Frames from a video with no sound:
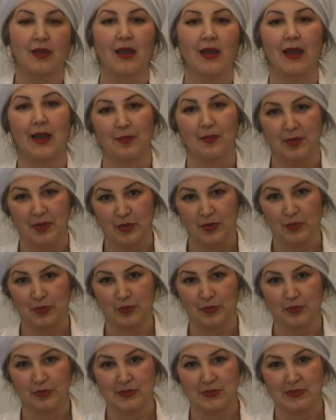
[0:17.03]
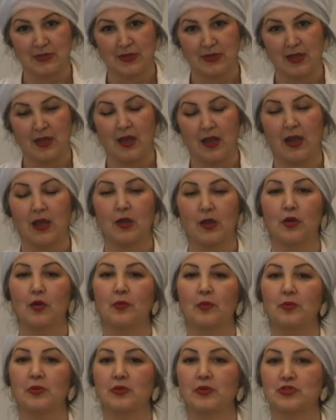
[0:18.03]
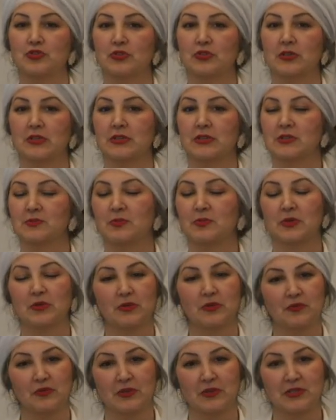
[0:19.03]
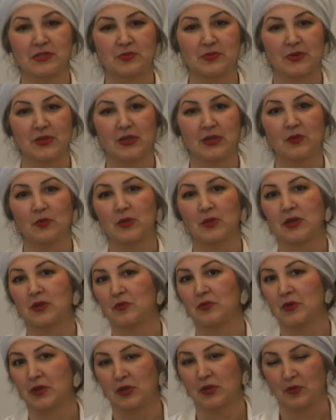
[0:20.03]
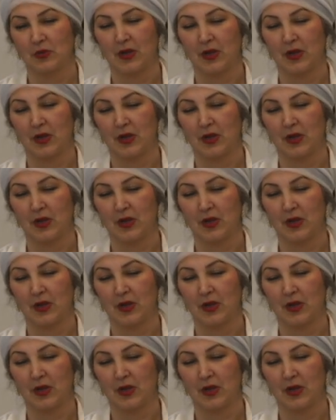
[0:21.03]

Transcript: Happy Nowruz. I hope you enjoy this beautiful spring whenever you